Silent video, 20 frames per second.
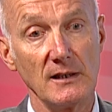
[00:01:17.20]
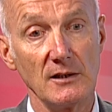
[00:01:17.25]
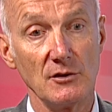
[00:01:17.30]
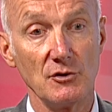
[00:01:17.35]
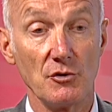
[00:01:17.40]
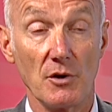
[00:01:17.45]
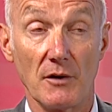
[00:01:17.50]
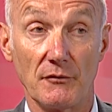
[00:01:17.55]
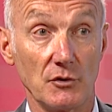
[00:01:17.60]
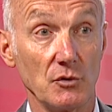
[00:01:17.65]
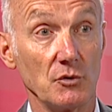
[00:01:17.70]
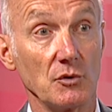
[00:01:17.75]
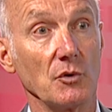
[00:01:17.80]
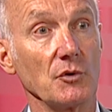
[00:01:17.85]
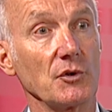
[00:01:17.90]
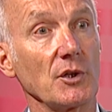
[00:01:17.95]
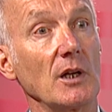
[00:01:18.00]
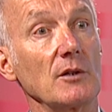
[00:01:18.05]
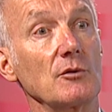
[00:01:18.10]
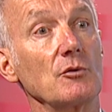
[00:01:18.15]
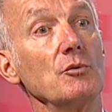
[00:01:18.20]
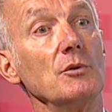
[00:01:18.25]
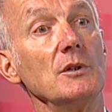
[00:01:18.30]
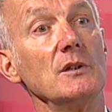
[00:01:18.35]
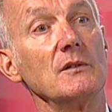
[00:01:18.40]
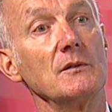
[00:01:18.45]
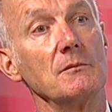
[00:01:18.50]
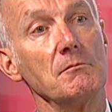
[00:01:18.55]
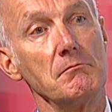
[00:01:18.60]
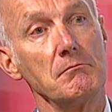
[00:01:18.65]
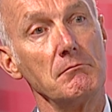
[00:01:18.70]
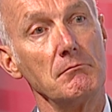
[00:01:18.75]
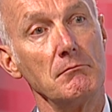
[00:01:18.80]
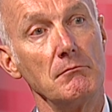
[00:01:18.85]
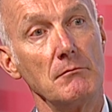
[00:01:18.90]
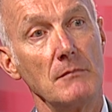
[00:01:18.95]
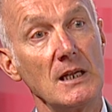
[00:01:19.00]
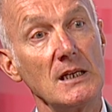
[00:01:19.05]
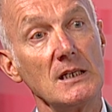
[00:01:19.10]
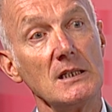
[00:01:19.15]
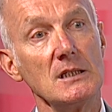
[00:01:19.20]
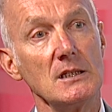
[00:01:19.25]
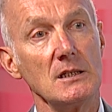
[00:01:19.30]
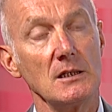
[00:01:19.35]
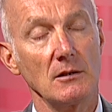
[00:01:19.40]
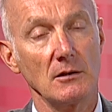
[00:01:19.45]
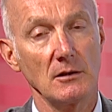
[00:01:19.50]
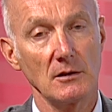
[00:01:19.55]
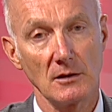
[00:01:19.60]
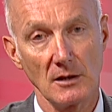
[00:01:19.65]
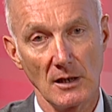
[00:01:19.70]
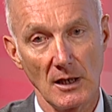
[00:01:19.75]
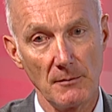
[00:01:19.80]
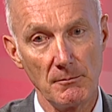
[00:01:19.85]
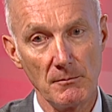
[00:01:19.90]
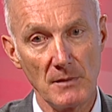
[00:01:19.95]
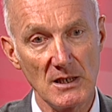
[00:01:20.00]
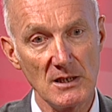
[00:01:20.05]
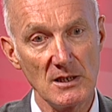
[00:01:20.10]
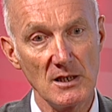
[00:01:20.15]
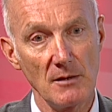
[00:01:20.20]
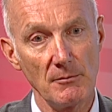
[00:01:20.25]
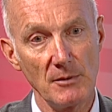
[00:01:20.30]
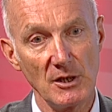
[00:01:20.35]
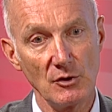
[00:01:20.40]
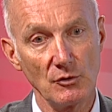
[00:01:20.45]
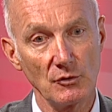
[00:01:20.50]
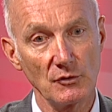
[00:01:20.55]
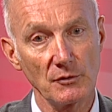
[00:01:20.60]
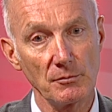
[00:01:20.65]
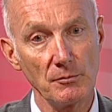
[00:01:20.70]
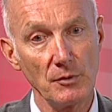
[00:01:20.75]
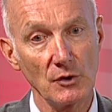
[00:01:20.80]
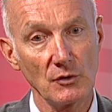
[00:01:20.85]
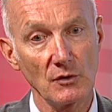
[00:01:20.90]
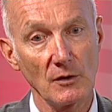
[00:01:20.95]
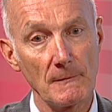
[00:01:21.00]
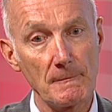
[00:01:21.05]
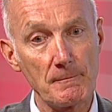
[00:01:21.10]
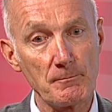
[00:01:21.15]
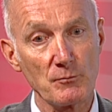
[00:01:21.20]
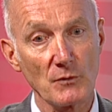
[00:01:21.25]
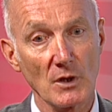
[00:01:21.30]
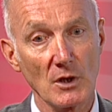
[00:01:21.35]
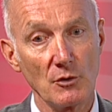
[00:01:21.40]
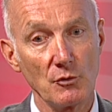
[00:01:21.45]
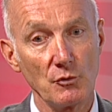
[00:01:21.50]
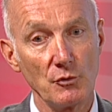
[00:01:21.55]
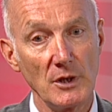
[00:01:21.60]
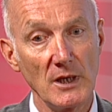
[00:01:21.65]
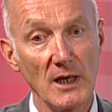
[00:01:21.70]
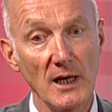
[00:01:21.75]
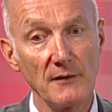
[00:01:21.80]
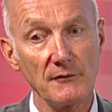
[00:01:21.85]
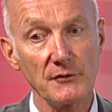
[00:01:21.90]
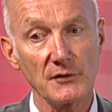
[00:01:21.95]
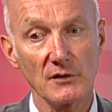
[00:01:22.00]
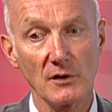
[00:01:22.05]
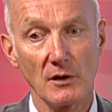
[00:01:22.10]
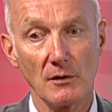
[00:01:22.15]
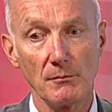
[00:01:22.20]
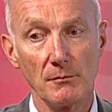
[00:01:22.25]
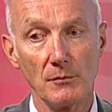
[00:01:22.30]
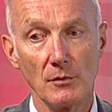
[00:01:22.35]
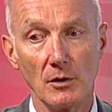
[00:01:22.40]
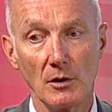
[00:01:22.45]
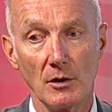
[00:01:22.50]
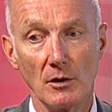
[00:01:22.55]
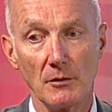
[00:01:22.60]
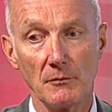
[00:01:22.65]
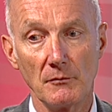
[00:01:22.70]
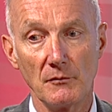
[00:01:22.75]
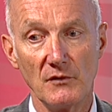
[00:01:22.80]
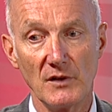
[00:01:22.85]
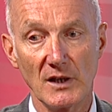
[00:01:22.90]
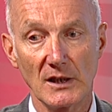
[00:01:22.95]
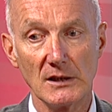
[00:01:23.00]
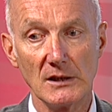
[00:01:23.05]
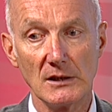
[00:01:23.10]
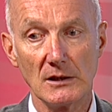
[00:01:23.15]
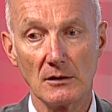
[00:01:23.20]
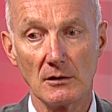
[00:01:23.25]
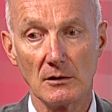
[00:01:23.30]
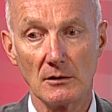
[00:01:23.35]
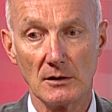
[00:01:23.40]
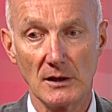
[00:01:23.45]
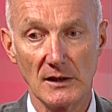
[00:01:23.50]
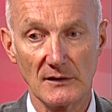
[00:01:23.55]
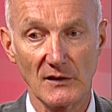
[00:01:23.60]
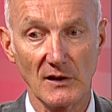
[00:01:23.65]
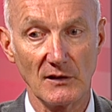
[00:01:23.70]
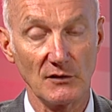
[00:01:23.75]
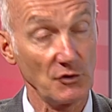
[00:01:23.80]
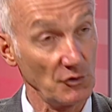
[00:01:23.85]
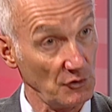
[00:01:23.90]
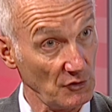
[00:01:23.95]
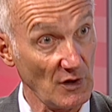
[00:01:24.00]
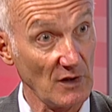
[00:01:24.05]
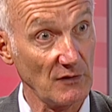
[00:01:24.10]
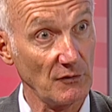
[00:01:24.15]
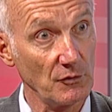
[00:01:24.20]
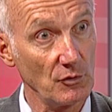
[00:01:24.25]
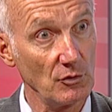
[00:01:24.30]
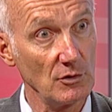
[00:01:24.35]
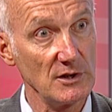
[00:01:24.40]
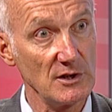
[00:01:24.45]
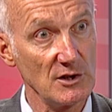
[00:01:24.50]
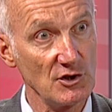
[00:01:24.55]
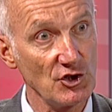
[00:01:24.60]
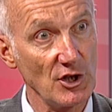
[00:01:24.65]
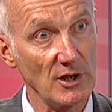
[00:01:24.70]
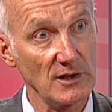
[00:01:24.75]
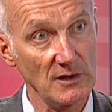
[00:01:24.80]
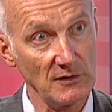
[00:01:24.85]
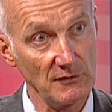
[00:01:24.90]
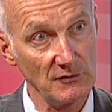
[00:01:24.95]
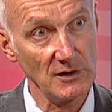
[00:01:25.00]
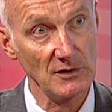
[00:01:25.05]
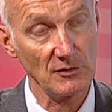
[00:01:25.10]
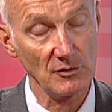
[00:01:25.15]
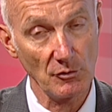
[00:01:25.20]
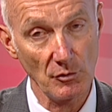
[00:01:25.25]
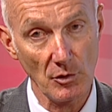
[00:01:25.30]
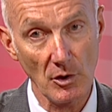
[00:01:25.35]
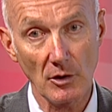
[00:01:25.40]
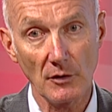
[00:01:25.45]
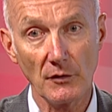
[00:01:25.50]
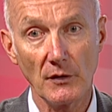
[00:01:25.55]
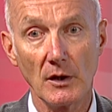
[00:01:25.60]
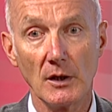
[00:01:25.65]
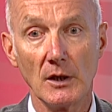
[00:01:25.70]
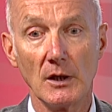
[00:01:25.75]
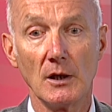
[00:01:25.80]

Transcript: then you have to contract with many uh, many MNOs. But we have some uh, very, uh, let's say, successful initiatives in the world.